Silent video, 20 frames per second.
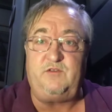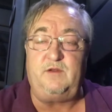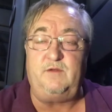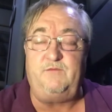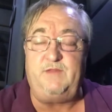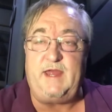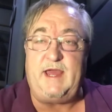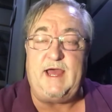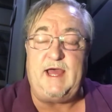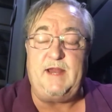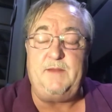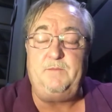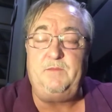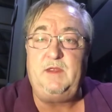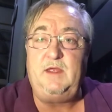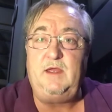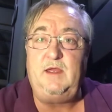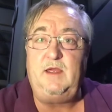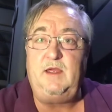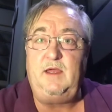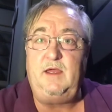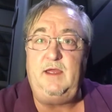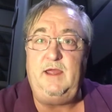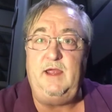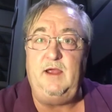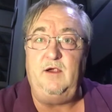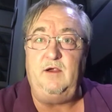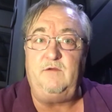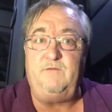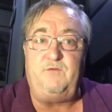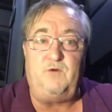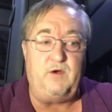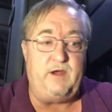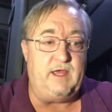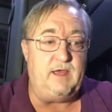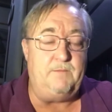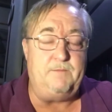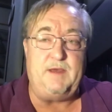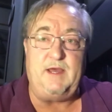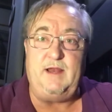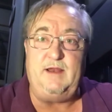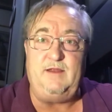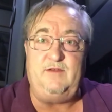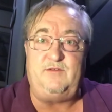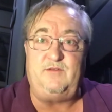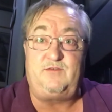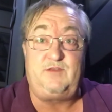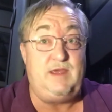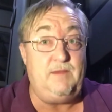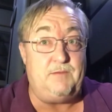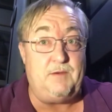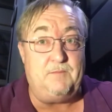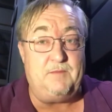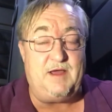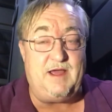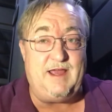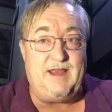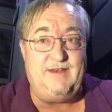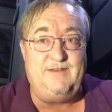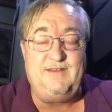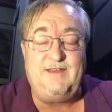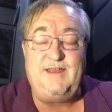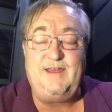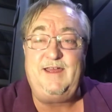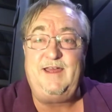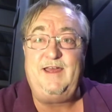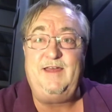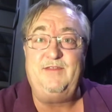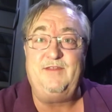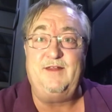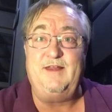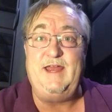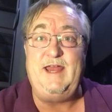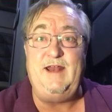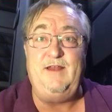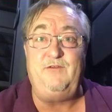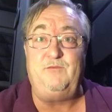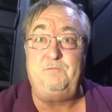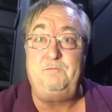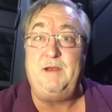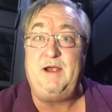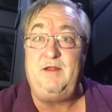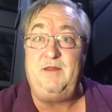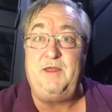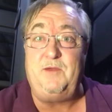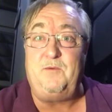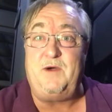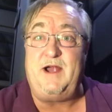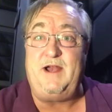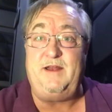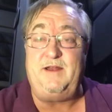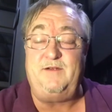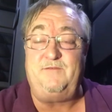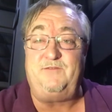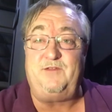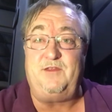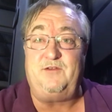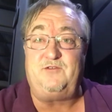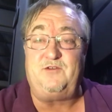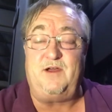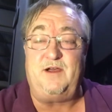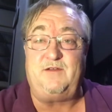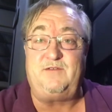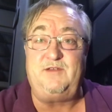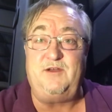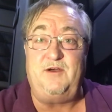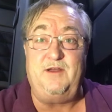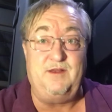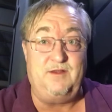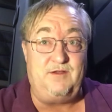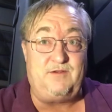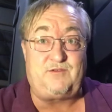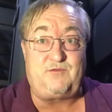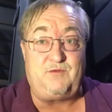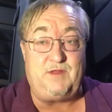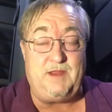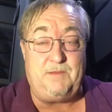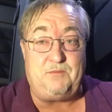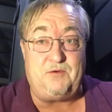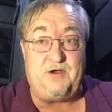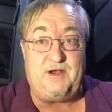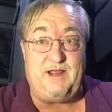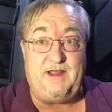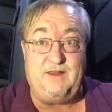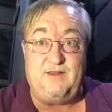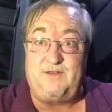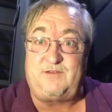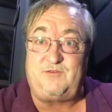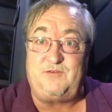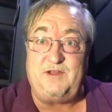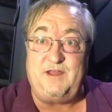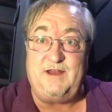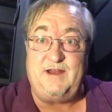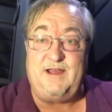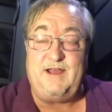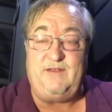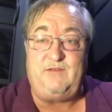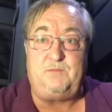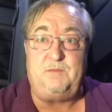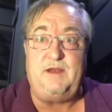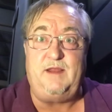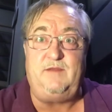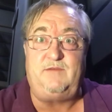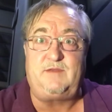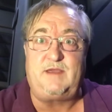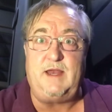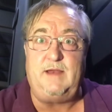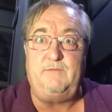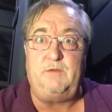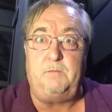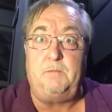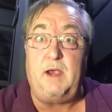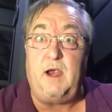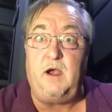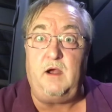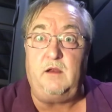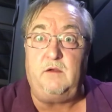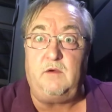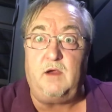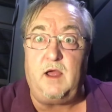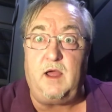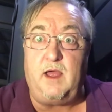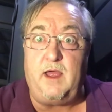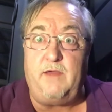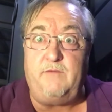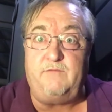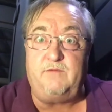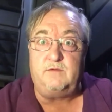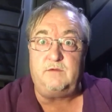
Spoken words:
of that here for you, but just keep in mind, the lane is barely wide enough for the truck. So it looks really pretty, it looks really nice, but it's kind of a bear to drive.